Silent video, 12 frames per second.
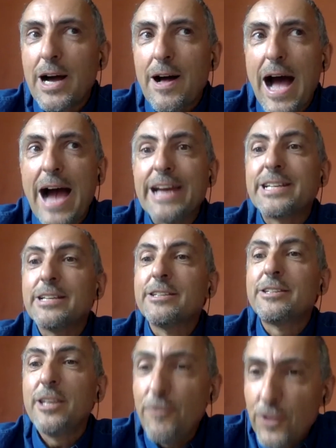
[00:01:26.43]

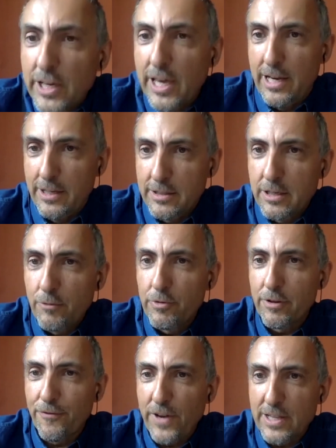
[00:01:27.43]
identificate with the
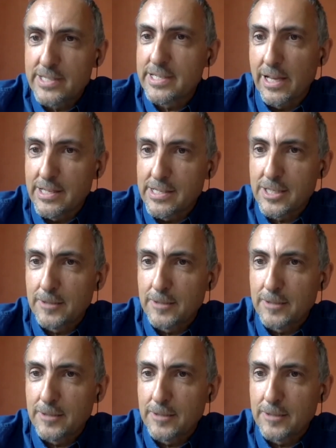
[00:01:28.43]
felt sense.